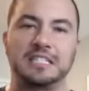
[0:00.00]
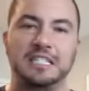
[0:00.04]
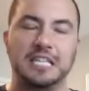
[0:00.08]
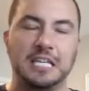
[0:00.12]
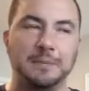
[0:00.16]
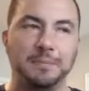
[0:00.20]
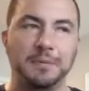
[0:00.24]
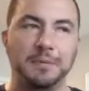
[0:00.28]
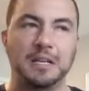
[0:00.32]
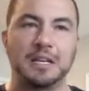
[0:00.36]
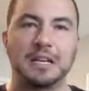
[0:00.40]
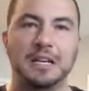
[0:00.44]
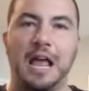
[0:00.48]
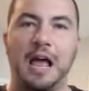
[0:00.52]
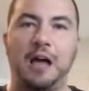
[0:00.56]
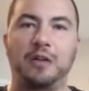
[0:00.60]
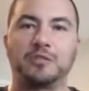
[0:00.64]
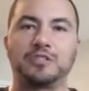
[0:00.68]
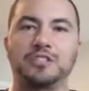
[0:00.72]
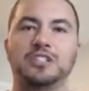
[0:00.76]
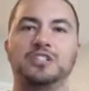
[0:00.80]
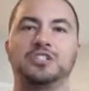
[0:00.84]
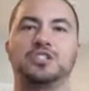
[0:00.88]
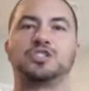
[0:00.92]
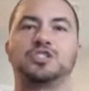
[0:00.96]
keep it
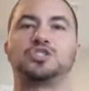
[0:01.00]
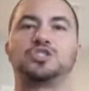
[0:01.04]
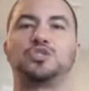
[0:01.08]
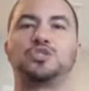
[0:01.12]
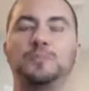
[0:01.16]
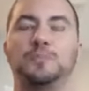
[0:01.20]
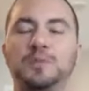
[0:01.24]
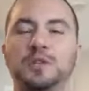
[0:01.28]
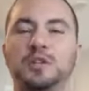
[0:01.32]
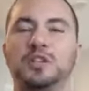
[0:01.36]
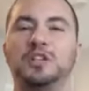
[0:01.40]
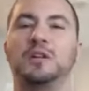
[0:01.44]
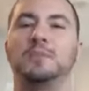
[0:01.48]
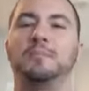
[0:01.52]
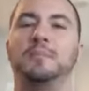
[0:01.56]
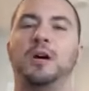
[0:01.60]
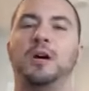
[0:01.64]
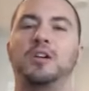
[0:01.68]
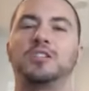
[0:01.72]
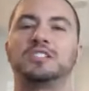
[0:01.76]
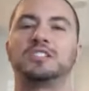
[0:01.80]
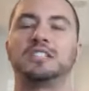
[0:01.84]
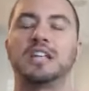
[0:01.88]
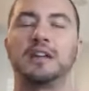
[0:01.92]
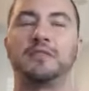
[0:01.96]
in-house and distribute it
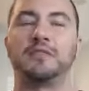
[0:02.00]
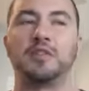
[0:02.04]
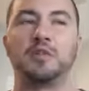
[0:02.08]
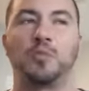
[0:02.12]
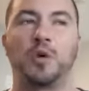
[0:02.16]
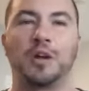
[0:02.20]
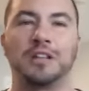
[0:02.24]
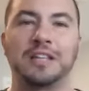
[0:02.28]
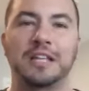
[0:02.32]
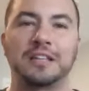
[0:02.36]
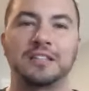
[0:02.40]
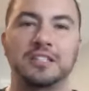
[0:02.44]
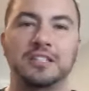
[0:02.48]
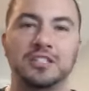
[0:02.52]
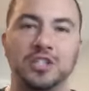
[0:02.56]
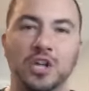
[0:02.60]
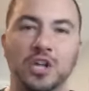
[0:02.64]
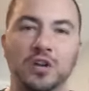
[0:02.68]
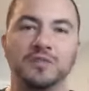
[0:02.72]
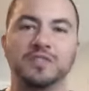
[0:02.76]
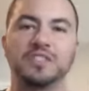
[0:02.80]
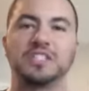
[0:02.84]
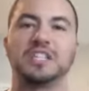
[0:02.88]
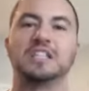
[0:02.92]
amongst everyone that deserves